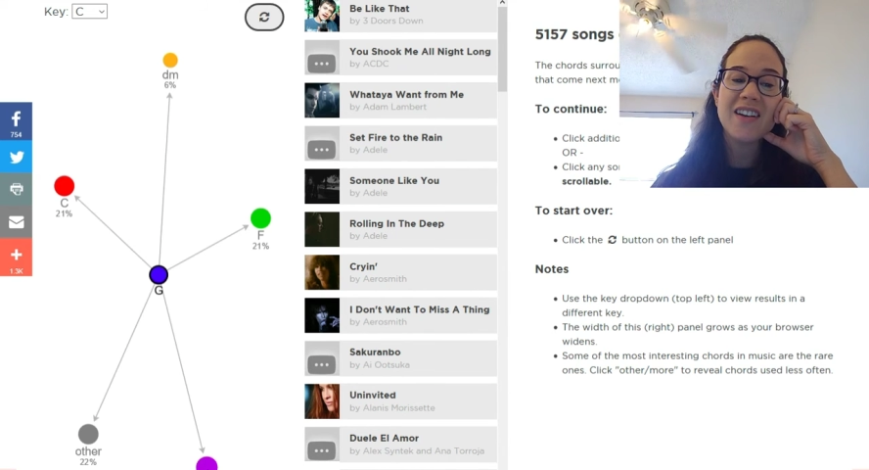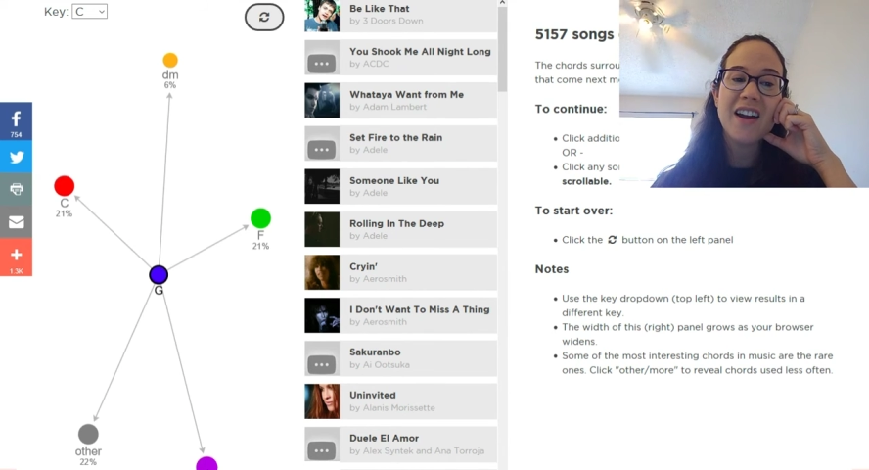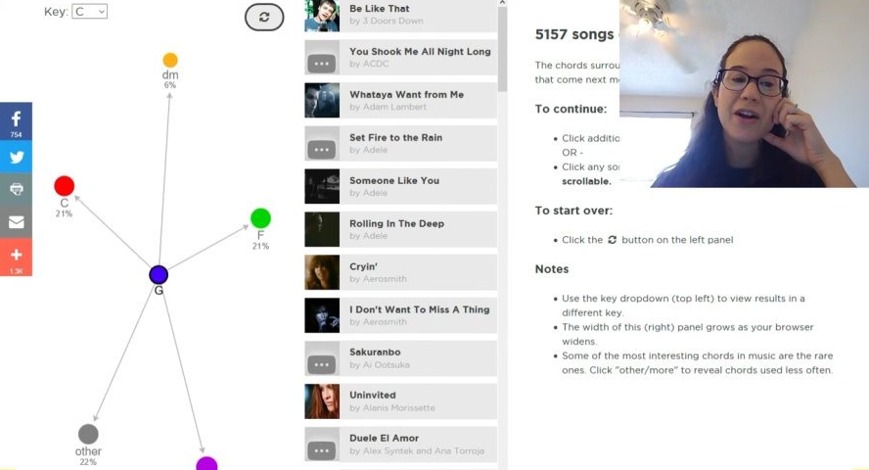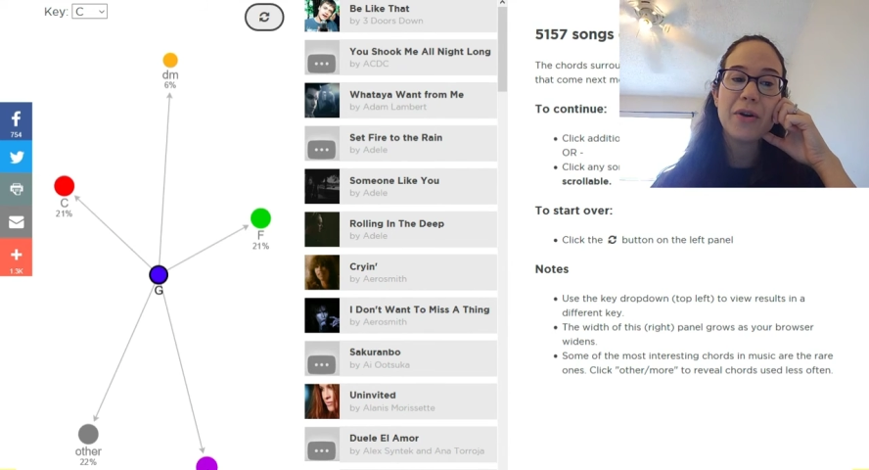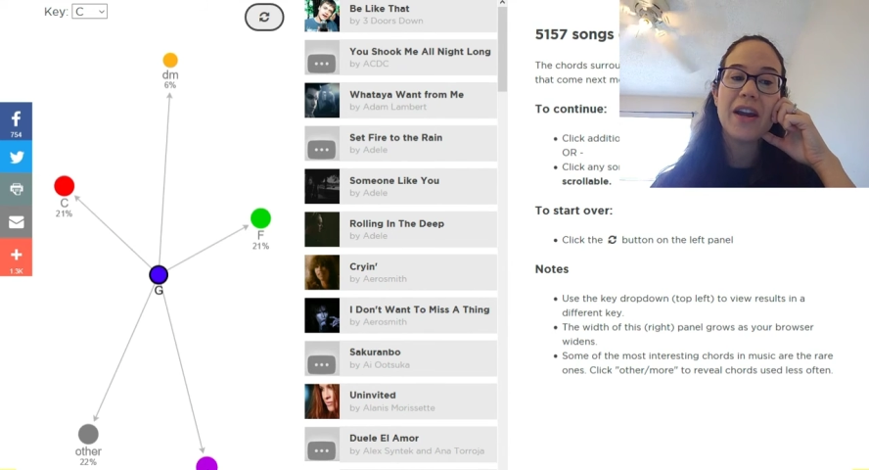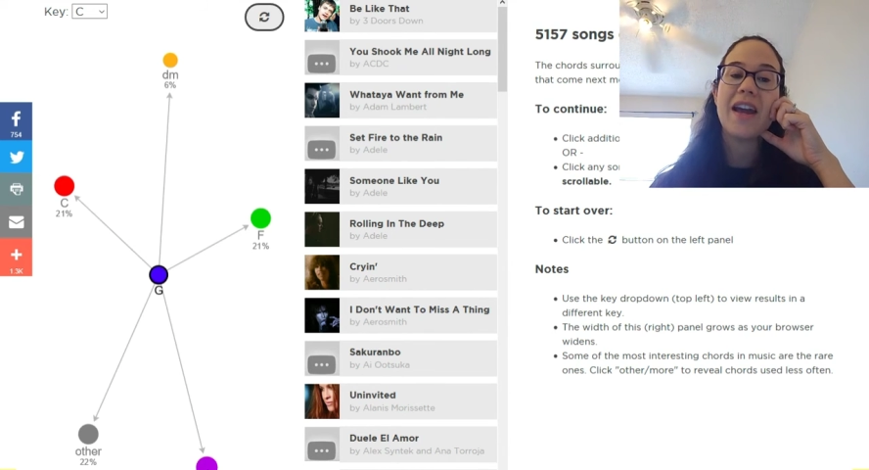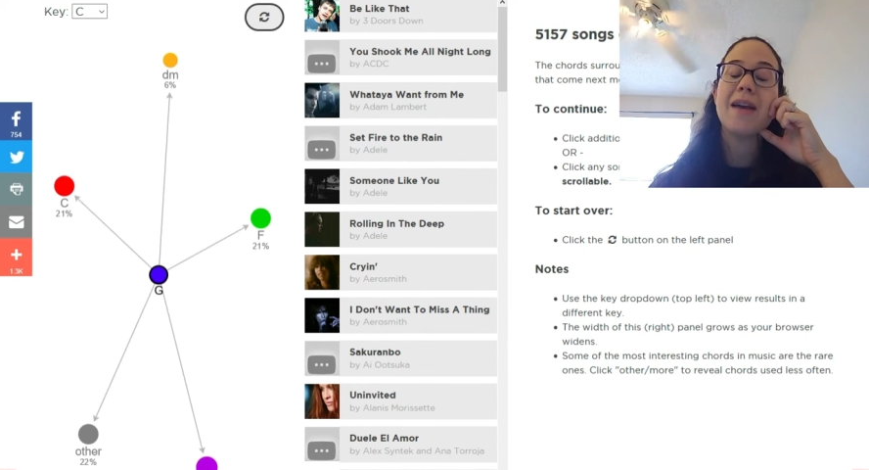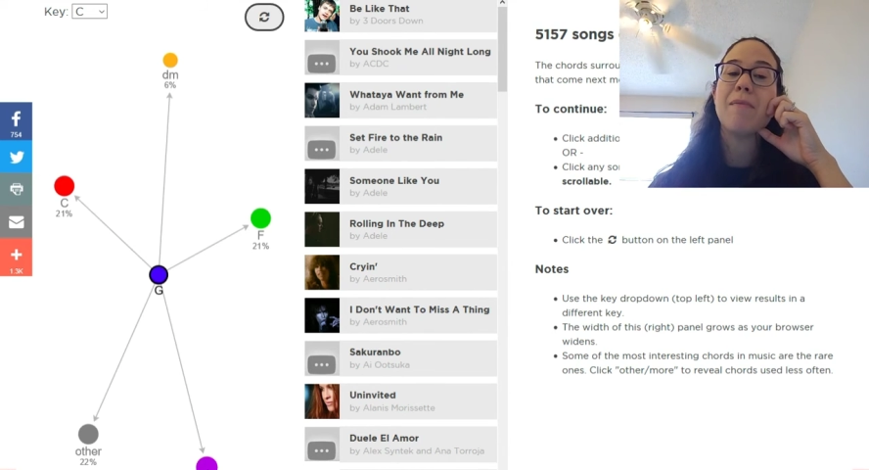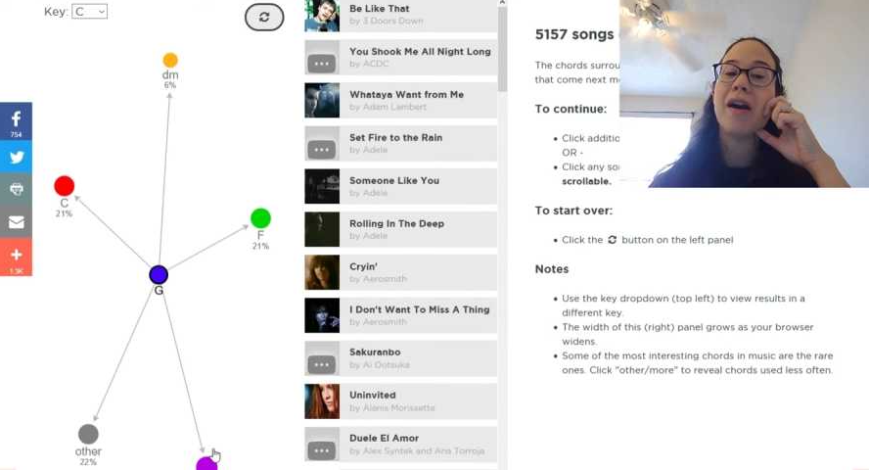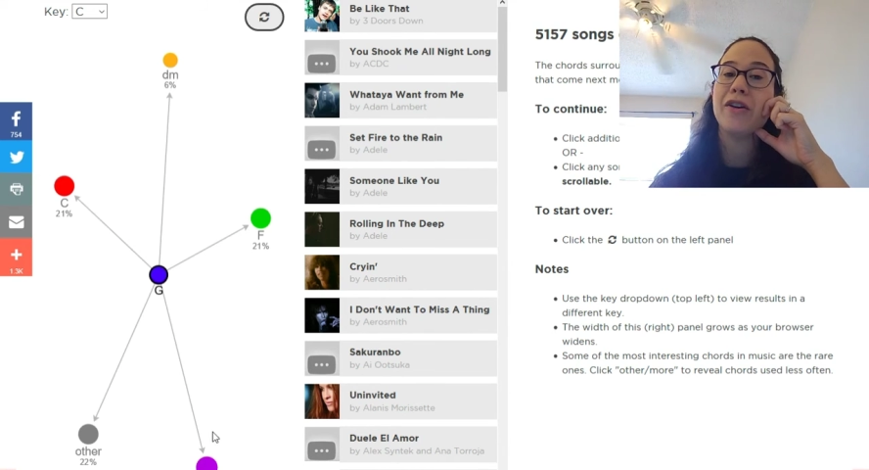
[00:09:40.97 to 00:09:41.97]
I go to A
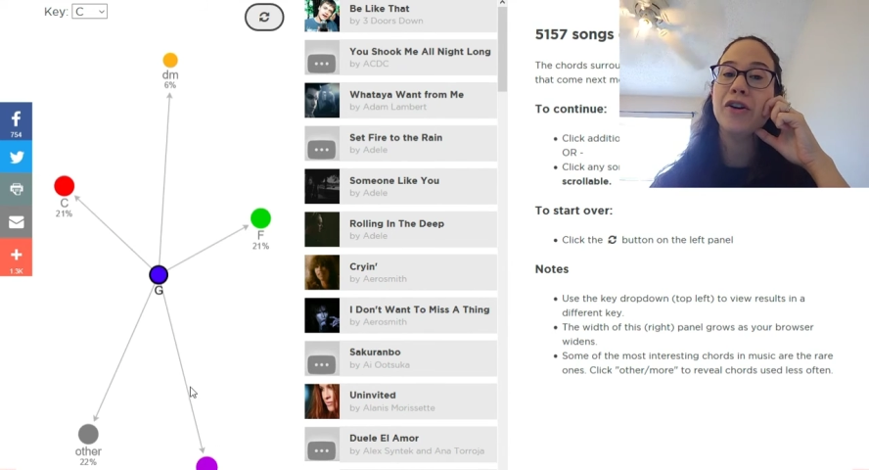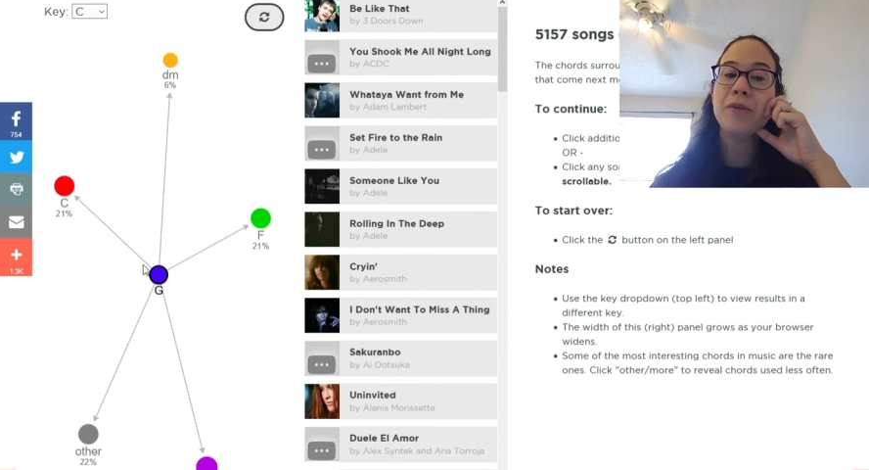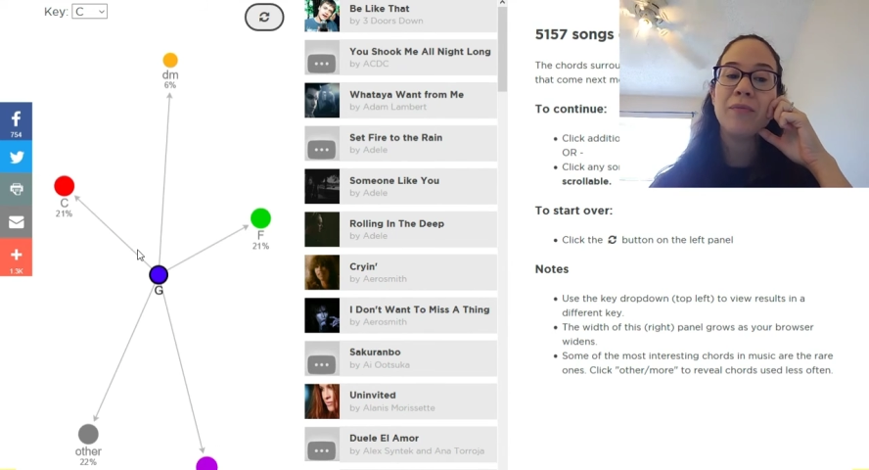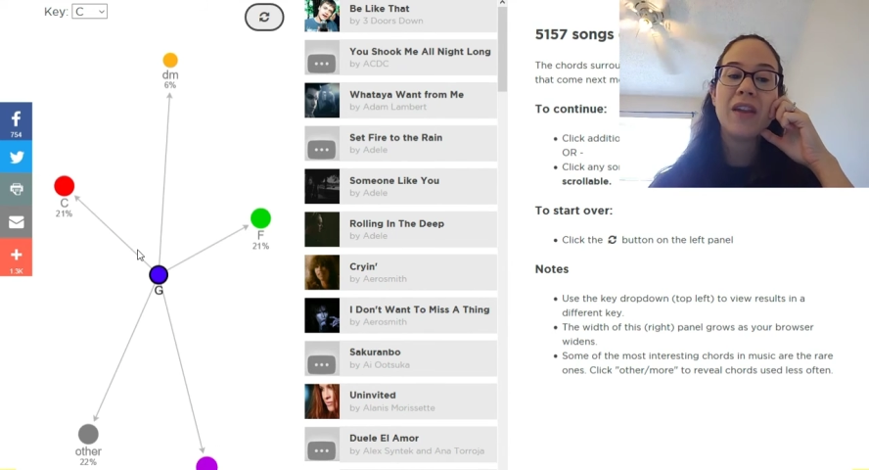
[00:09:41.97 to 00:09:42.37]
minor,